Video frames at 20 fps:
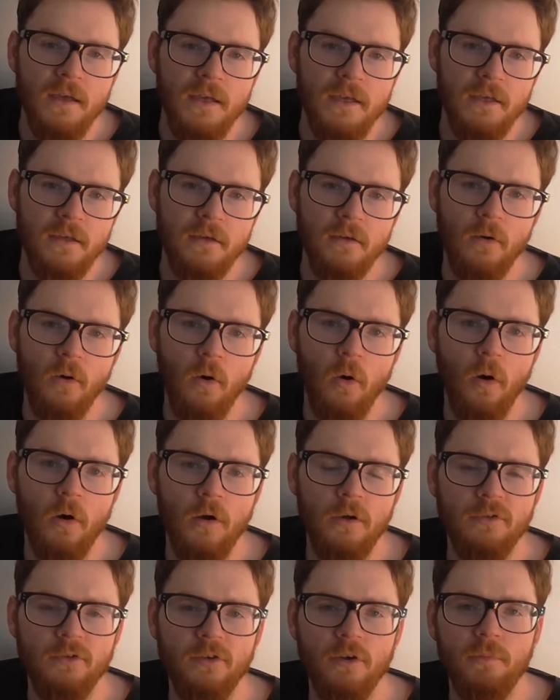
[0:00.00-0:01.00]
He
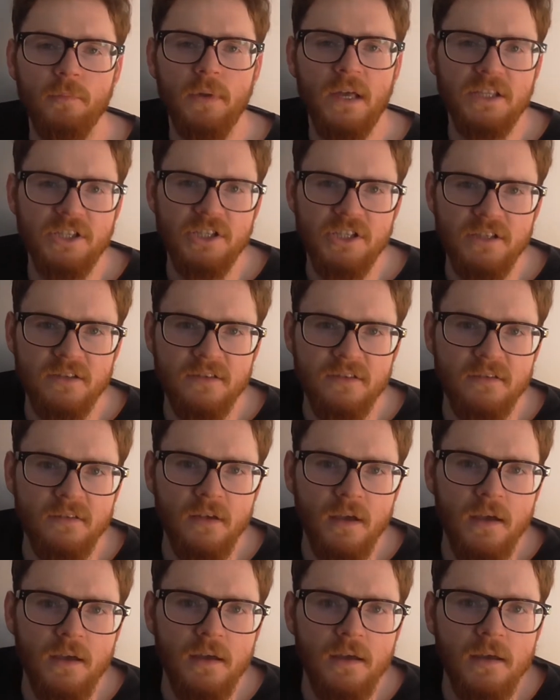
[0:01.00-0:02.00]
also mentions
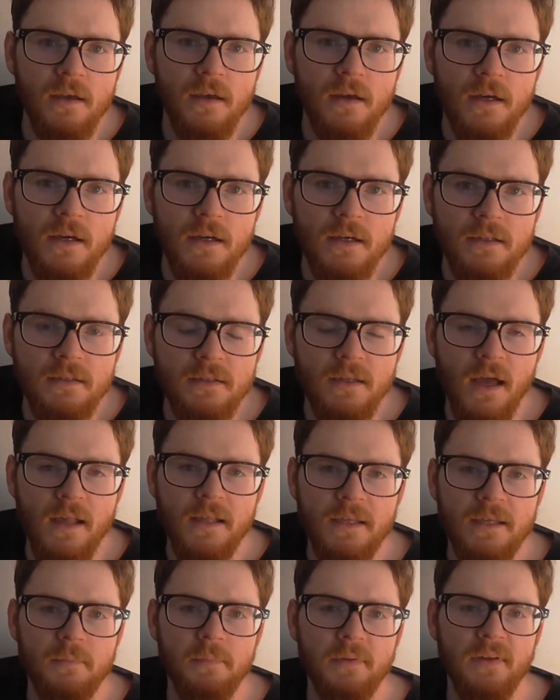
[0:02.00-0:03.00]

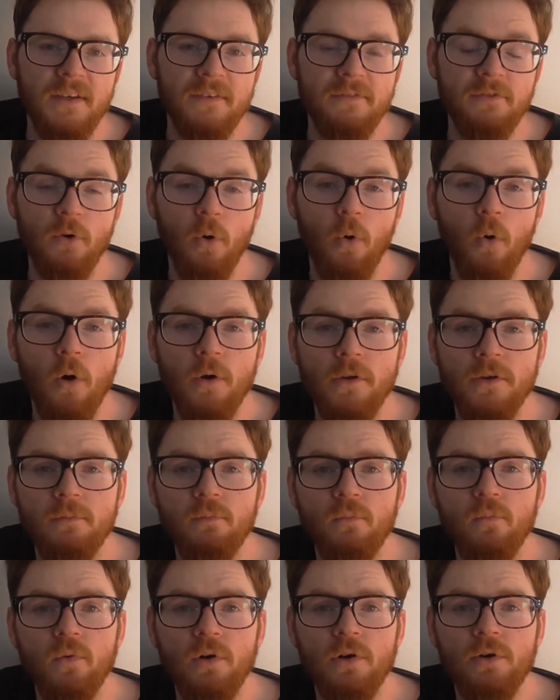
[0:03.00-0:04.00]
that he believes
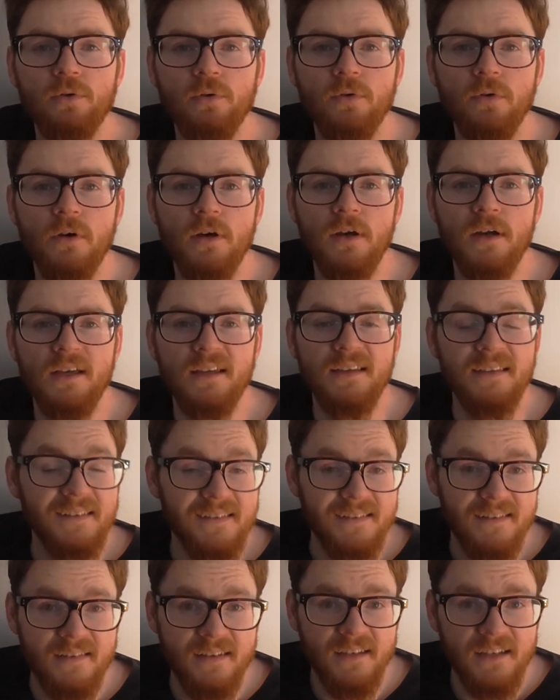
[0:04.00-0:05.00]
Autumn will
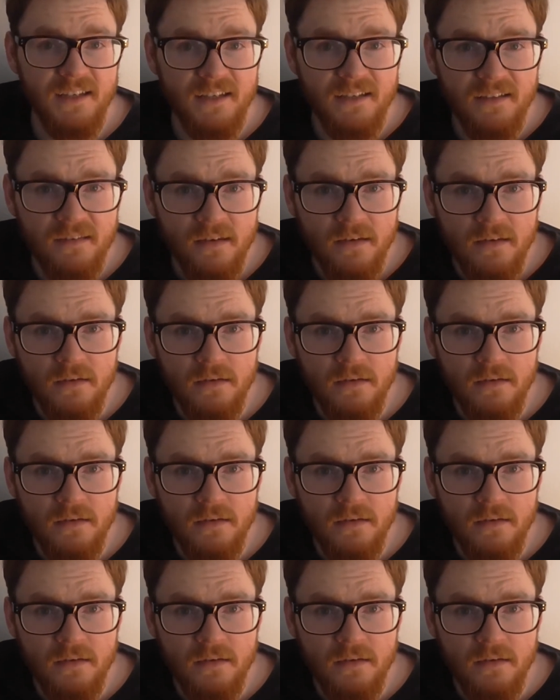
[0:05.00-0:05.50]
concede